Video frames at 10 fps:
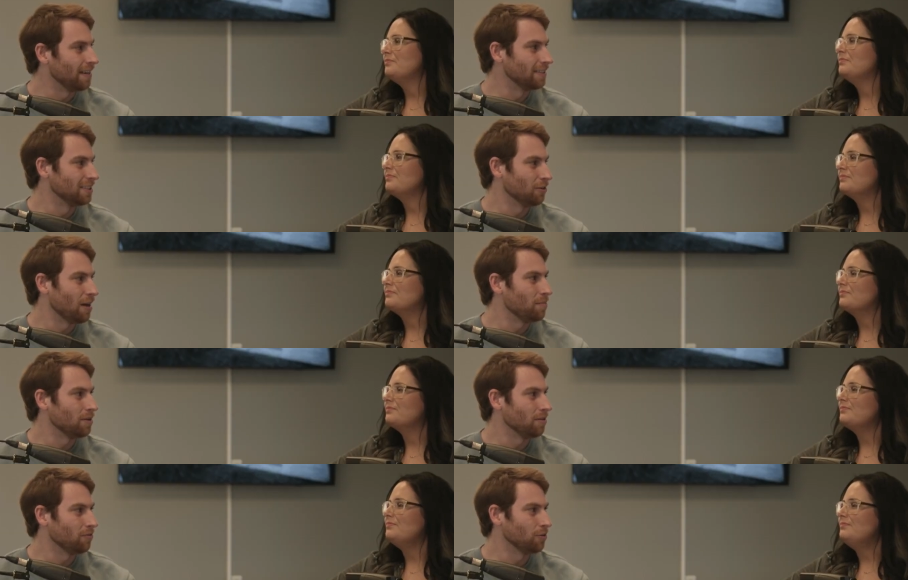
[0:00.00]
Speaker 1: And it just so
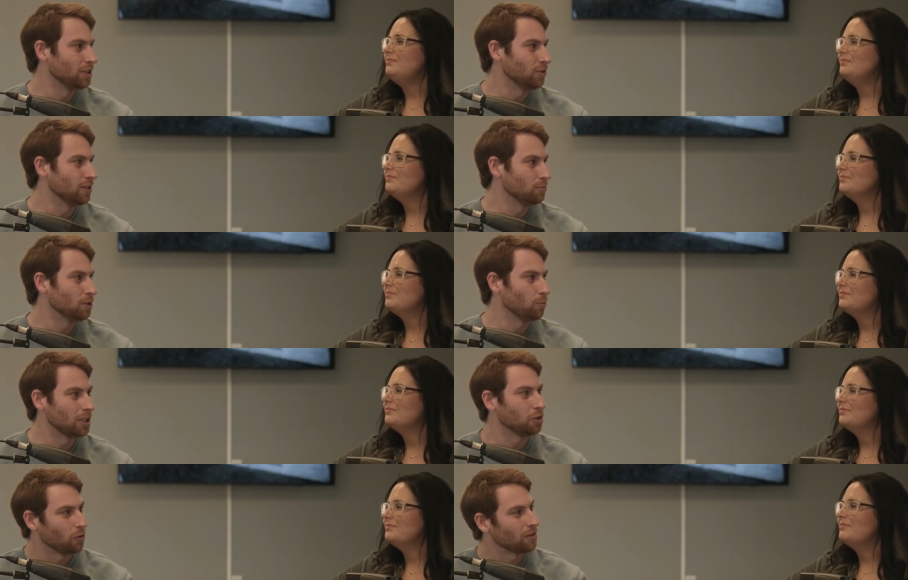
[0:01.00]
happened that the first series was
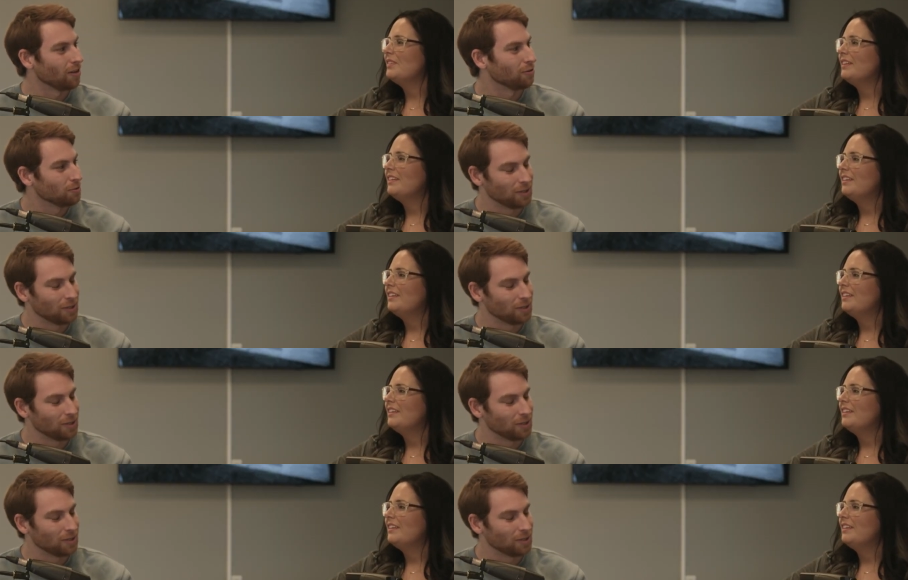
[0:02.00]
retro. We thought those